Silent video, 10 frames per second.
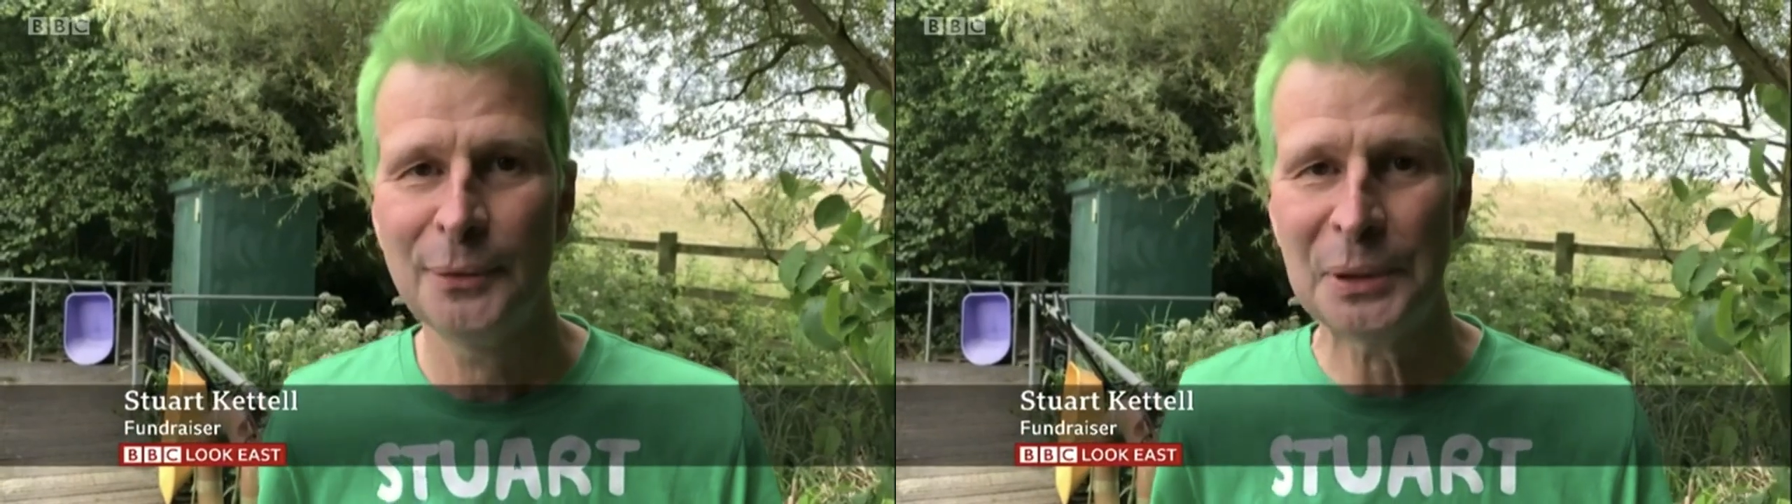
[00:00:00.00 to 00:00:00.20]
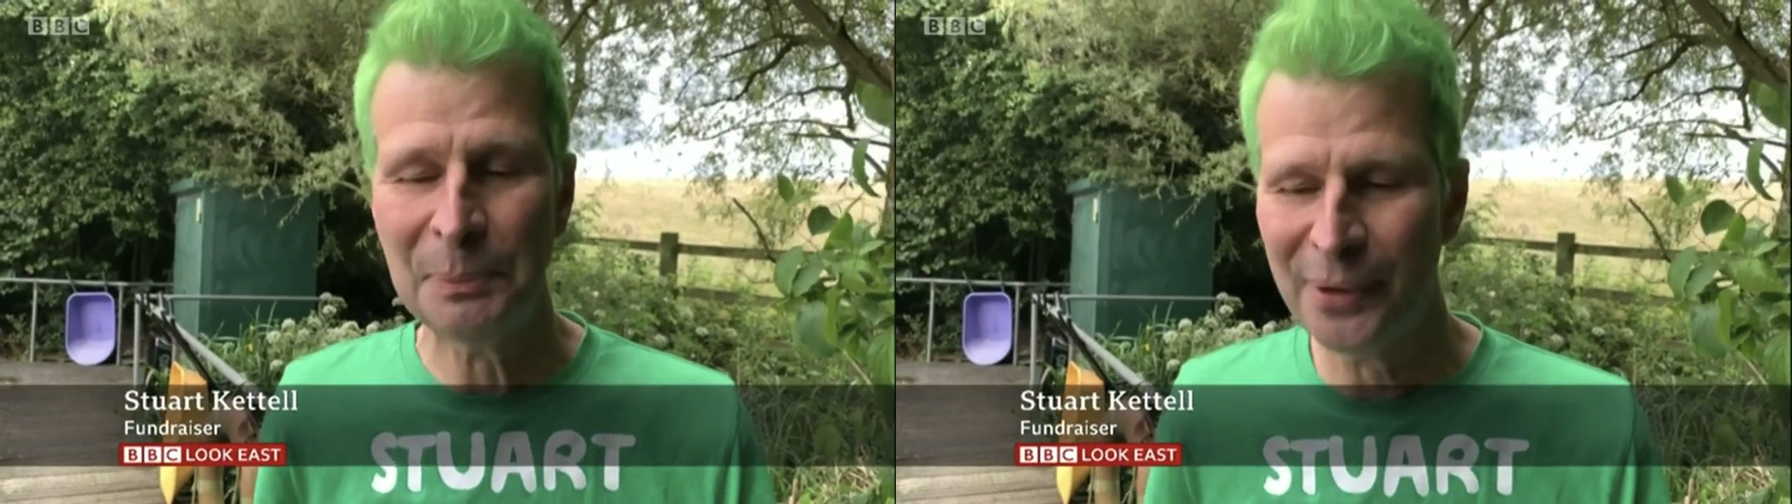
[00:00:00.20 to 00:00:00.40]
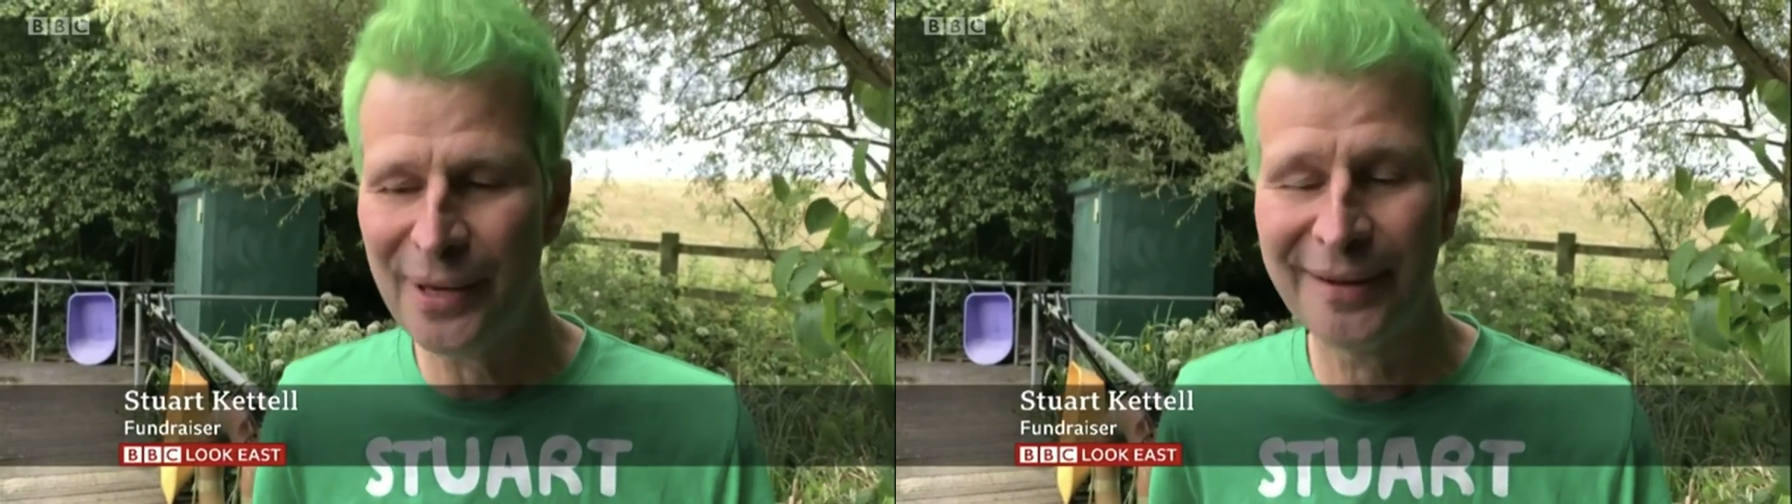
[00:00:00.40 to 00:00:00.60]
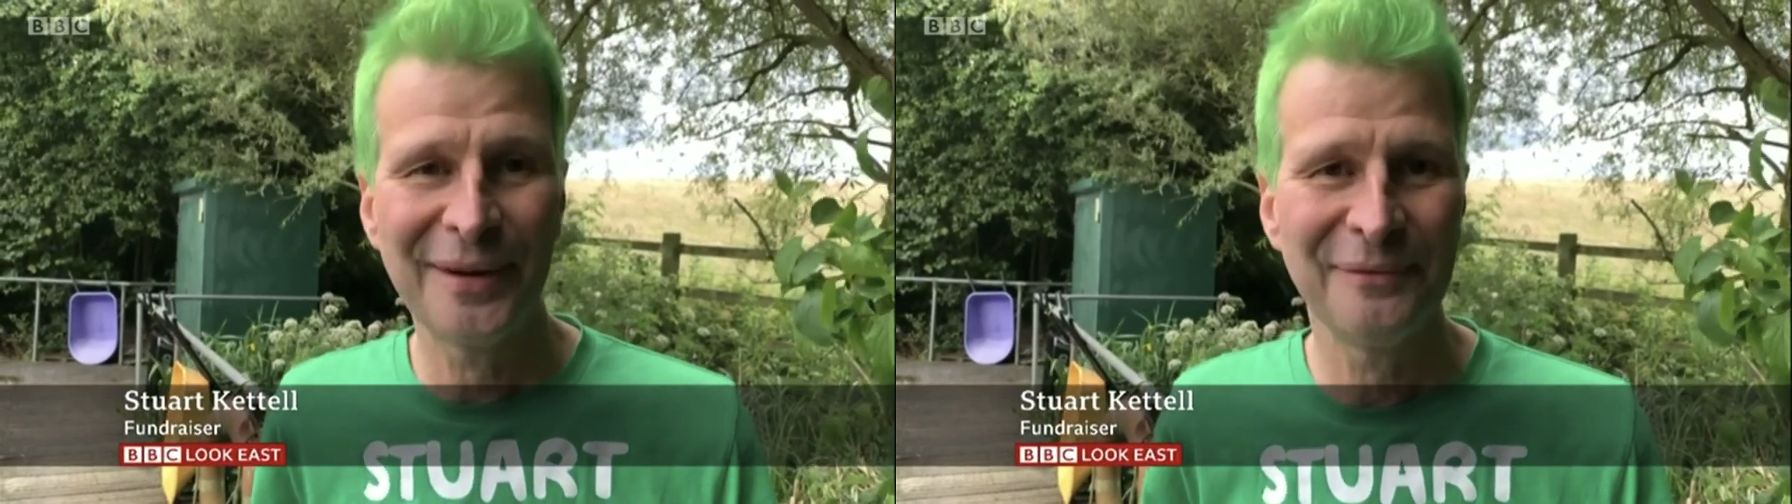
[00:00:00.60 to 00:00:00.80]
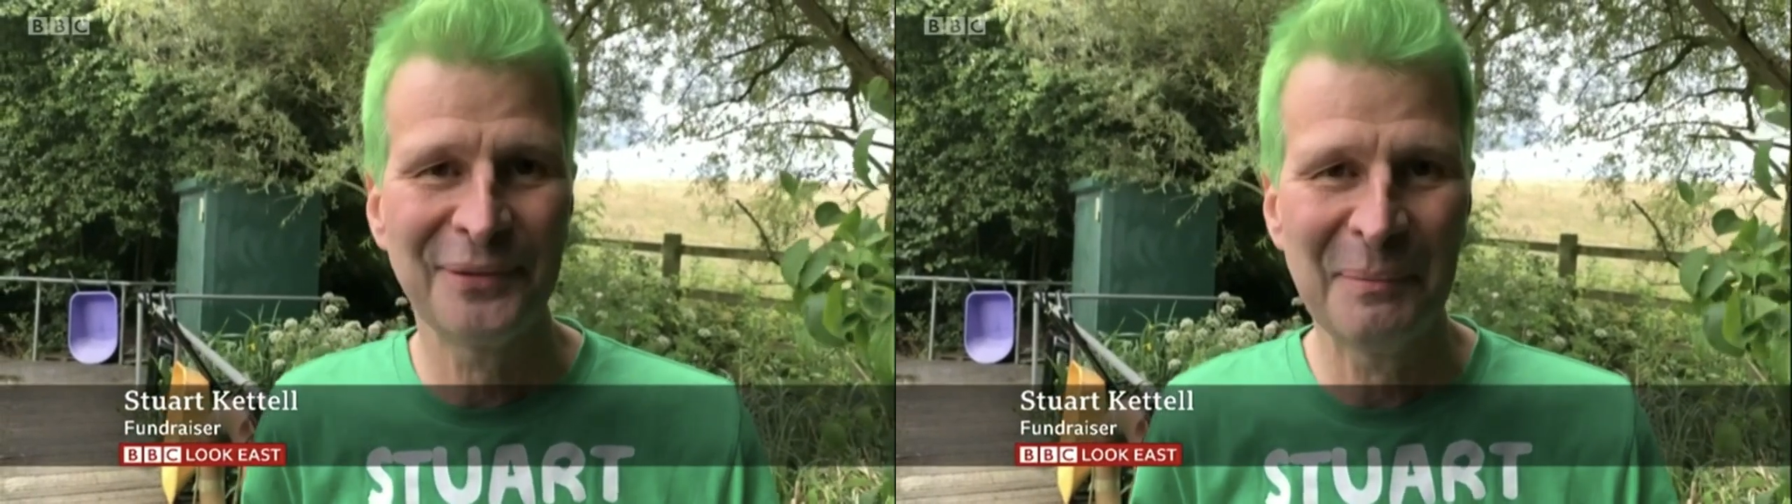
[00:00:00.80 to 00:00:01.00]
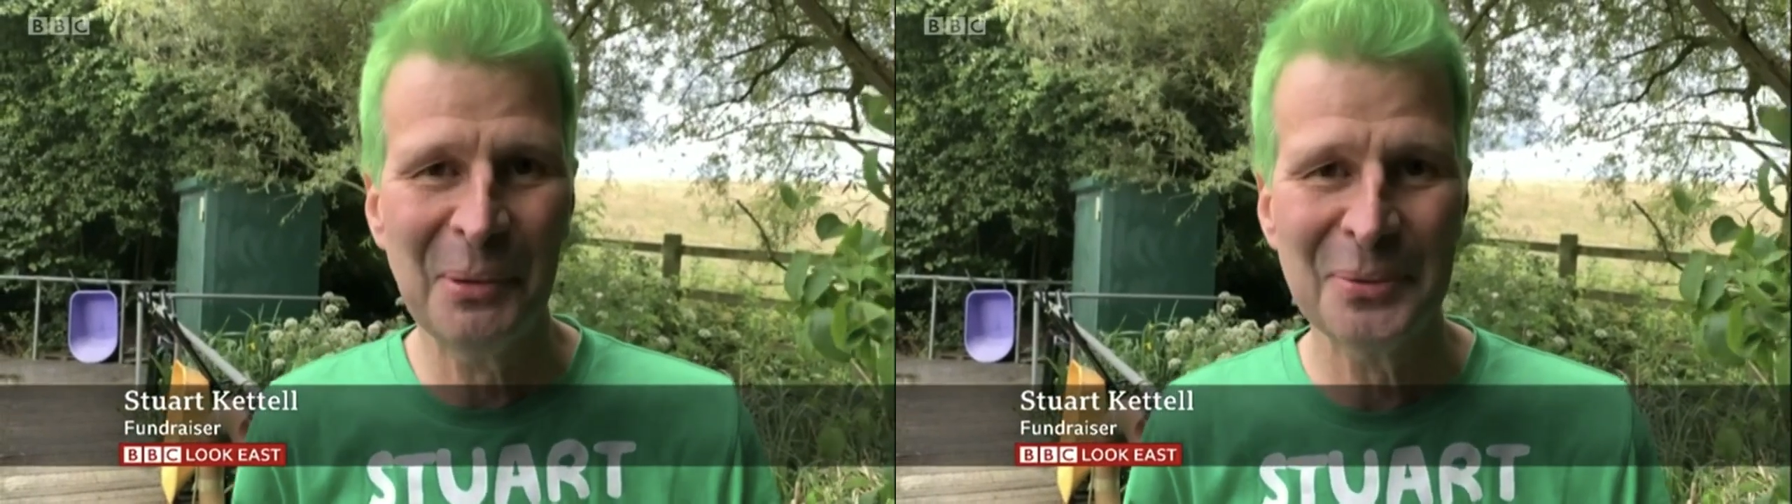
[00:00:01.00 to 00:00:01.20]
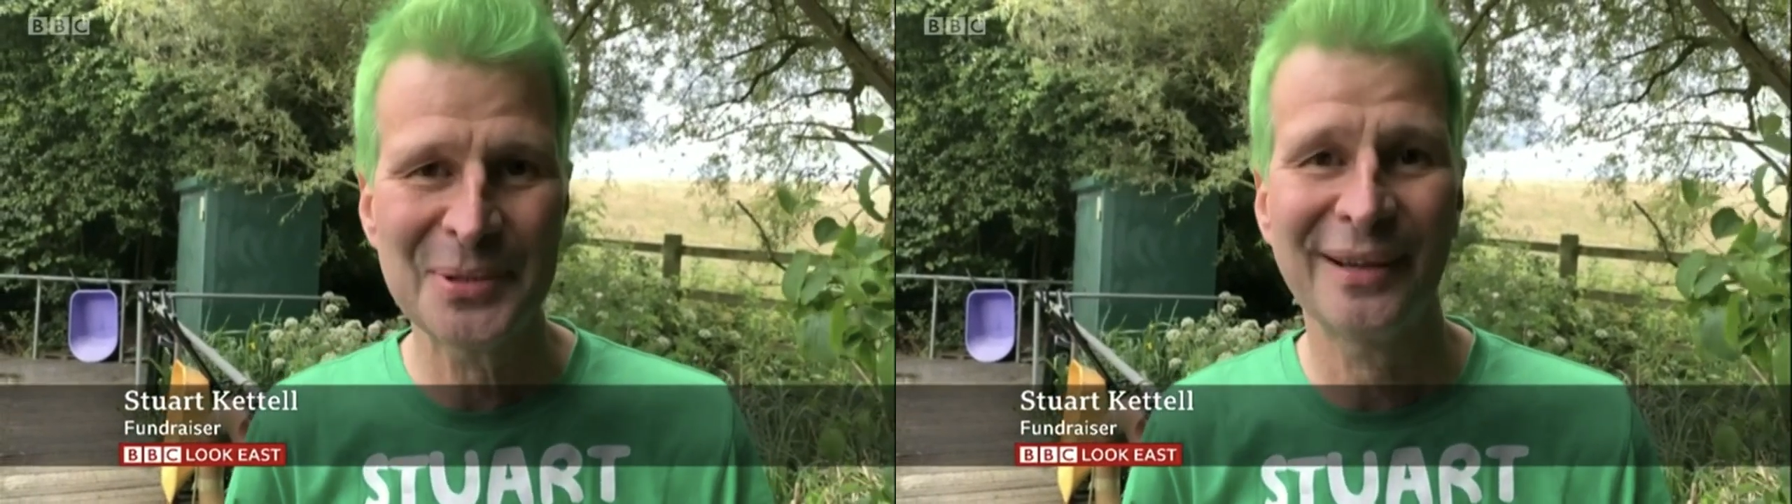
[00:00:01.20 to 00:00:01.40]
which are pretty uncomfortable,